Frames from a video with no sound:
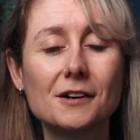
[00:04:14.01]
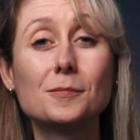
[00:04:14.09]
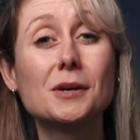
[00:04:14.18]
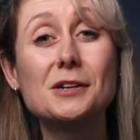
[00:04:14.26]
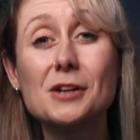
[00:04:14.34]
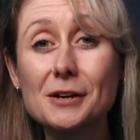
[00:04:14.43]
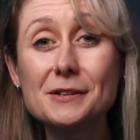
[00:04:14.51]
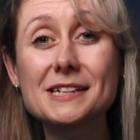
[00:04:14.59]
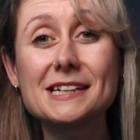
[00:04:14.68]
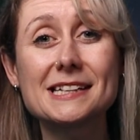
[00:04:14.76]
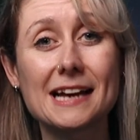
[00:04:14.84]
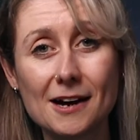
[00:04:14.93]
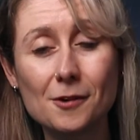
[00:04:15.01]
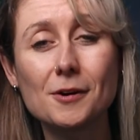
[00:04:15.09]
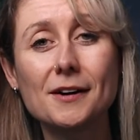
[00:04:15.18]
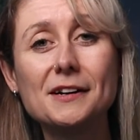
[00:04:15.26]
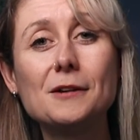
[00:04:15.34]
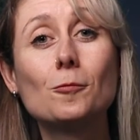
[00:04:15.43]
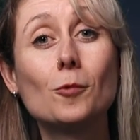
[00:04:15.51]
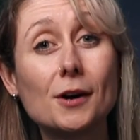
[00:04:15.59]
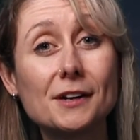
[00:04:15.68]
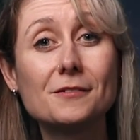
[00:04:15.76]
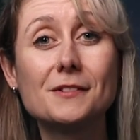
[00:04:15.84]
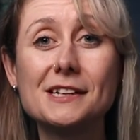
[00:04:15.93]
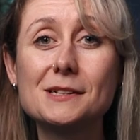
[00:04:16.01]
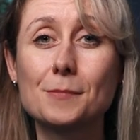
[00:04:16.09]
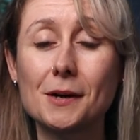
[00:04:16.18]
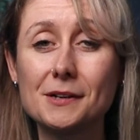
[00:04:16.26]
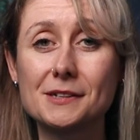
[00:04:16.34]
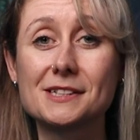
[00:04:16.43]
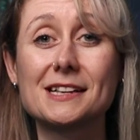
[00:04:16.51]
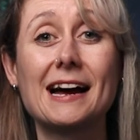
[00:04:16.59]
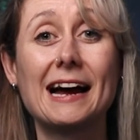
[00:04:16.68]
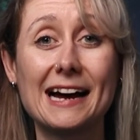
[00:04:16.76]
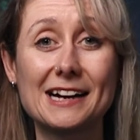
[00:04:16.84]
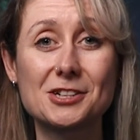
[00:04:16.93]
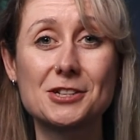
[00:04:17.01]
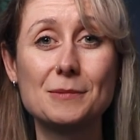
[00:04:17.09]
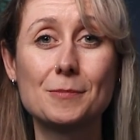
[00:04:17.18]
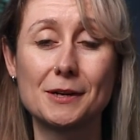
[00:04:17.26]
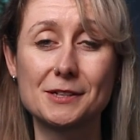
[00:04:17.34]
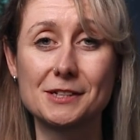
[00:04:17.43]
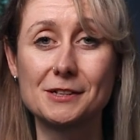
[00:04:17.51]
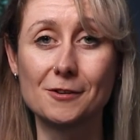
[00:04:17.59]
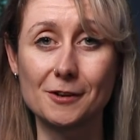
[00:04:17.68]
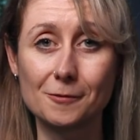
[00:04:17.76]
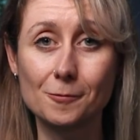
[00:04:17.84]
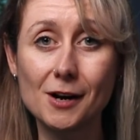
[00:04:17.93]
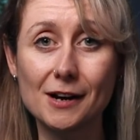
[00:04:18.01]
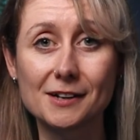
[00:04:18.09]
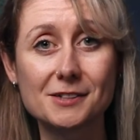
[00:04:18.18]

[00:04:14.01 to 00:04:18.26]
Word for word: But notice how only one of these posts are actually posting your own work.